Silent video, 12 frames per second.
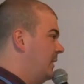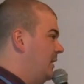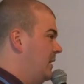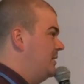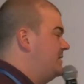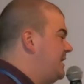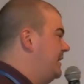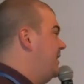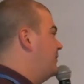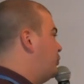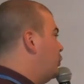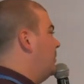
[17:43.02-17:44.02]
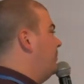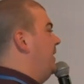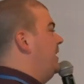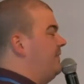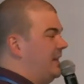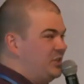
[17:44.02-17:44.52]
This idea of truly
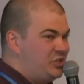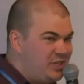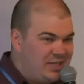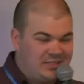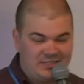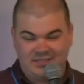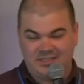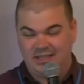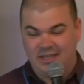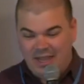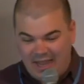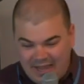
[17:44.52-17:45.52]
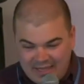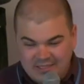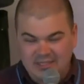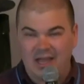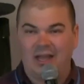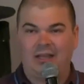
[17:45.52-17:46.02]
believing Jesus is
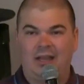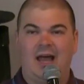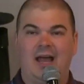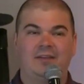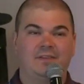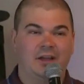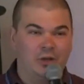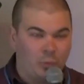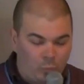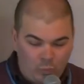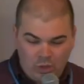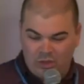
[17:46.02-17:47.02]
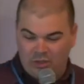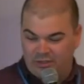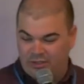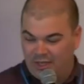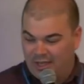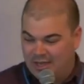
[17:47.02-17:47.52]
alive and at
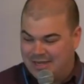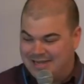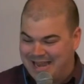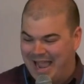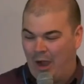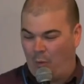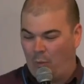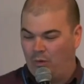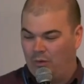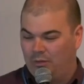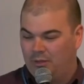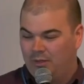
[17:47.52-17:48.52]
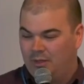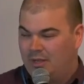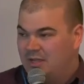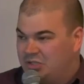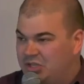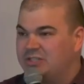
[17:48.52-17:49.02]
work now.
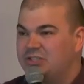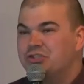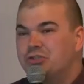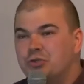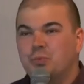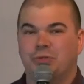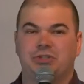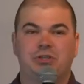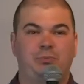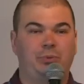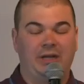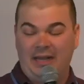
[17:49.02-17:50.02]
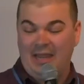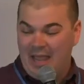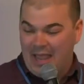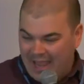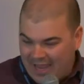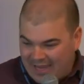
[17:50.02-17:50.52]
Jesus does want to bring
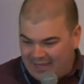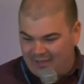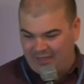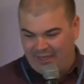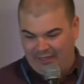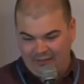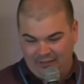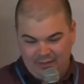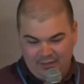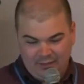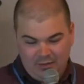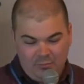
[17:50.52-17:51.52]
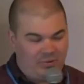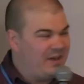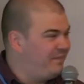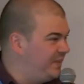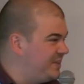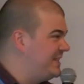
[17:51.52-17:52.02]
healing, prayer
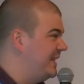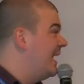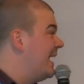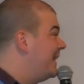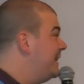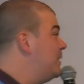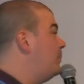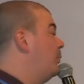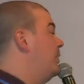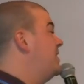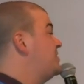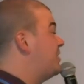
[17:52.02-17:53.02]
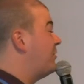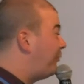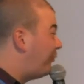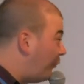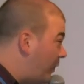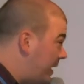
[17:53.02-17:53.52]
for the sick, liberation,
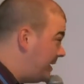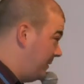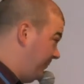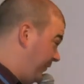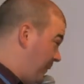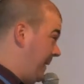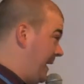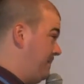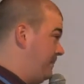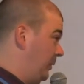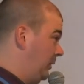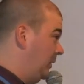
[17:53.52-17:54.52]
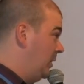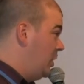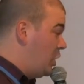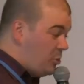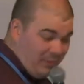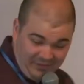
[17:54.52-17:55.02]
freedom for people
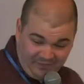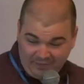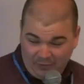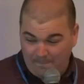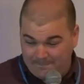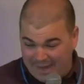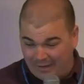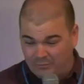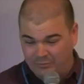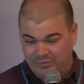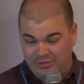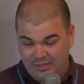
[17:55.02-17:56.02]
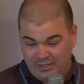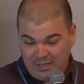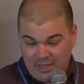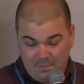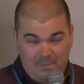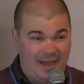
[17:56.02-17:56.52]
who might feel bound
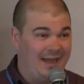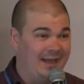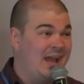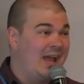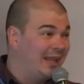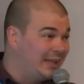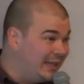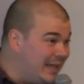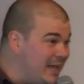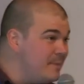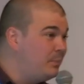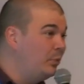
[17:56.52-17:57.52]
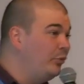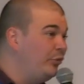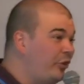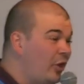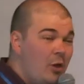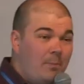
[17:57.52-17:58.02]
by
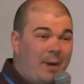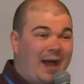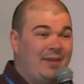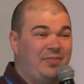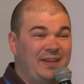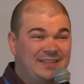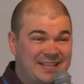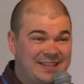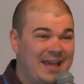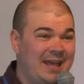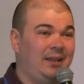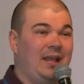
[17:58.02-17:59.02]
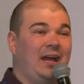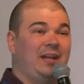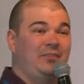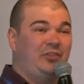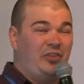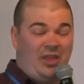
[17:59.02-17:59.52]
labels, by things in their
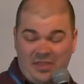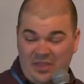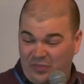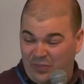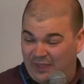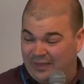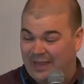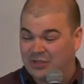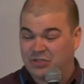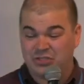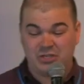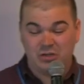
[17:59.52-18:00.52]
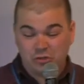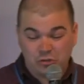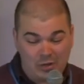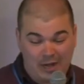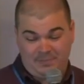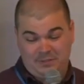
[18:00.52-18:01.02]
lives that they think they are just
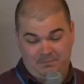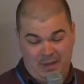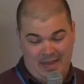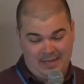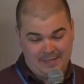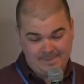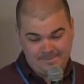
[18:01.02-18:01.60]
trapped by.